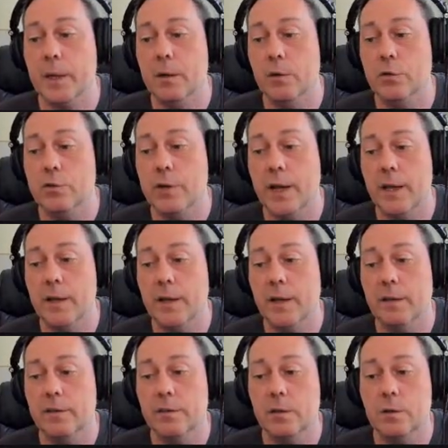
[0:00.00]
and I'll try and kind
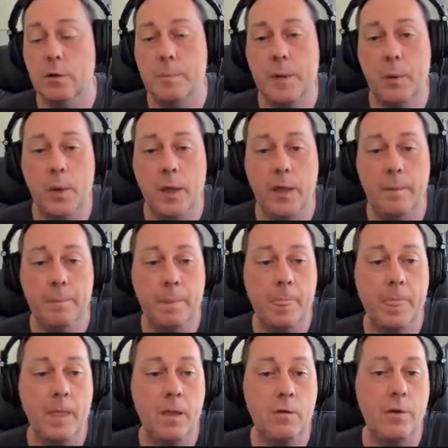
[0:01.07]
of circle my way
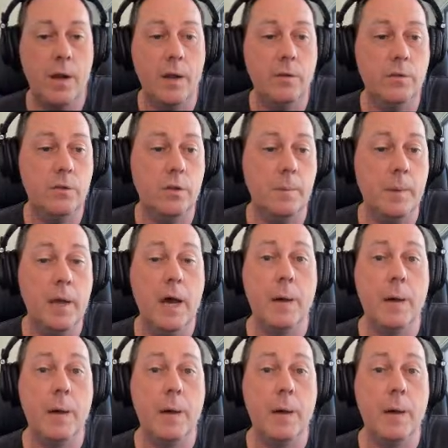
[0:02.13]
round to them.